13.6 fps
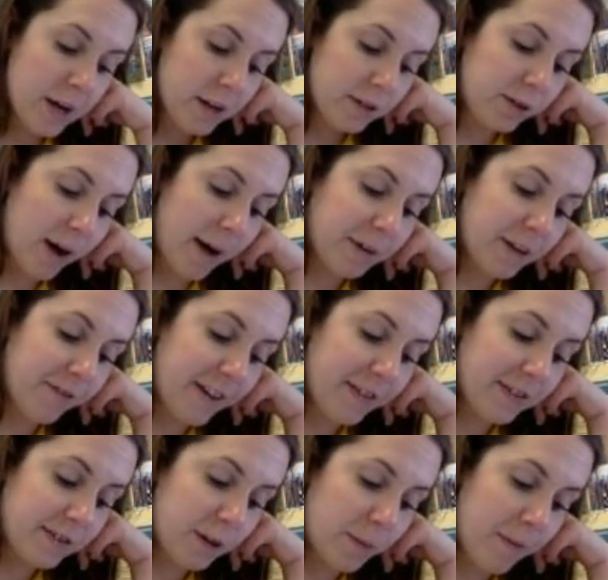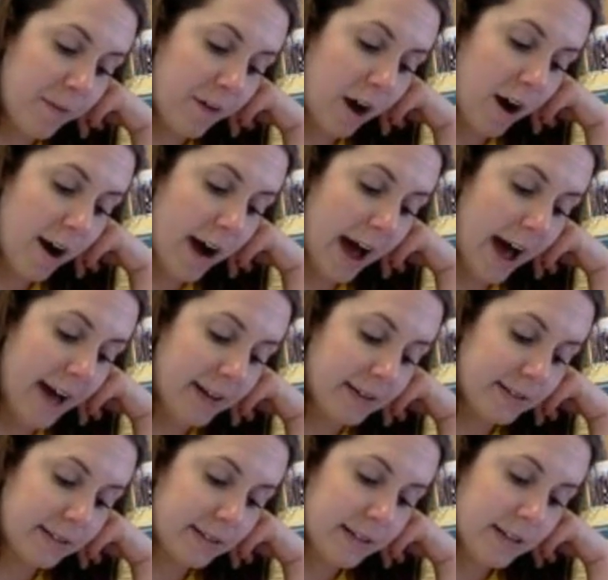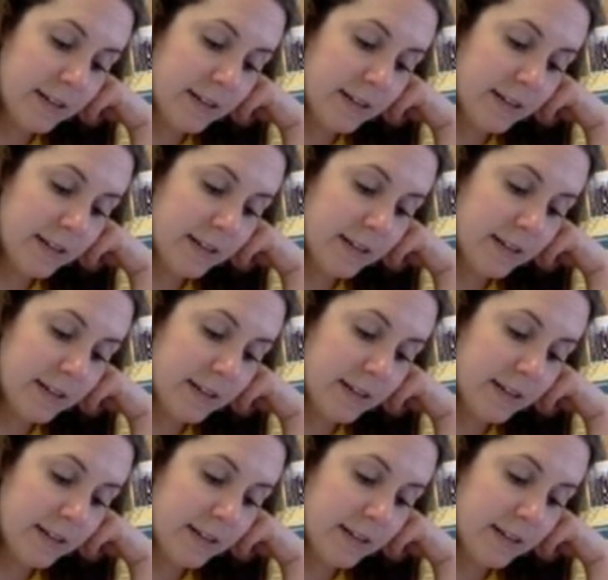So I'm going to find the slope of RS,